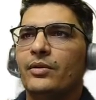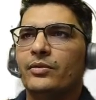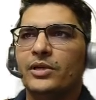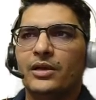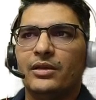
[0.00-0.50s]

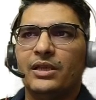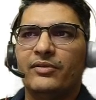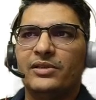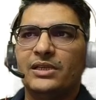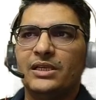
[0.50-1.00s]
Jagrati
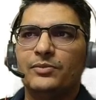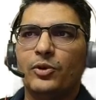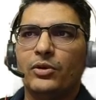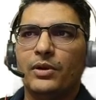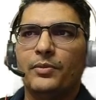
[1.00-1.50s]
Awasthi's
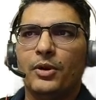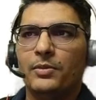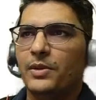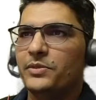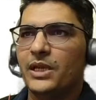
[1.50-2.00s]
book
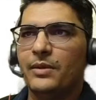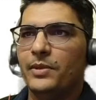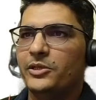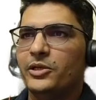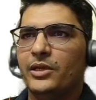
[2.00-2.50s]
Problems I
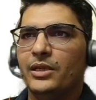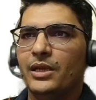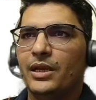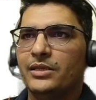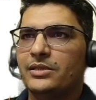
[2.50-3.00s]
mentioned in the
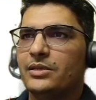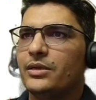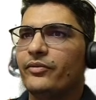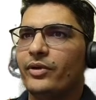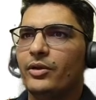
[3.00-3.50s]
last
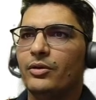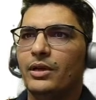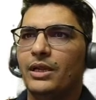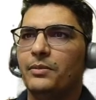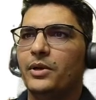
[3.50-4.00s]
video,
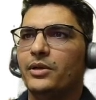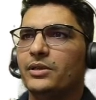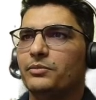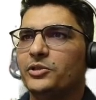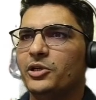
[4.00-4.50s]
labor,
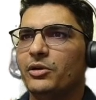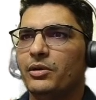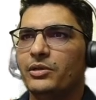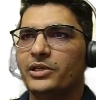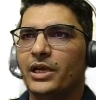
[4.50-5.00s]
some
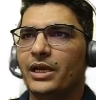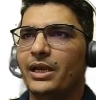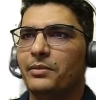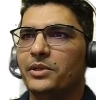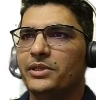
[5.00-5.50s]
children, child
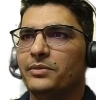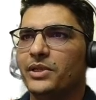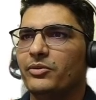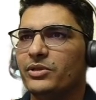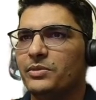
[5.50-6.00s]
labor,
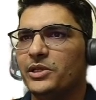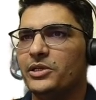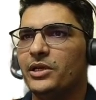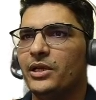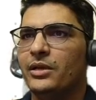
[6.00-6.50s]
something was
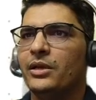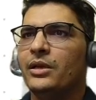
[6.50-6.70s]
mentioned here.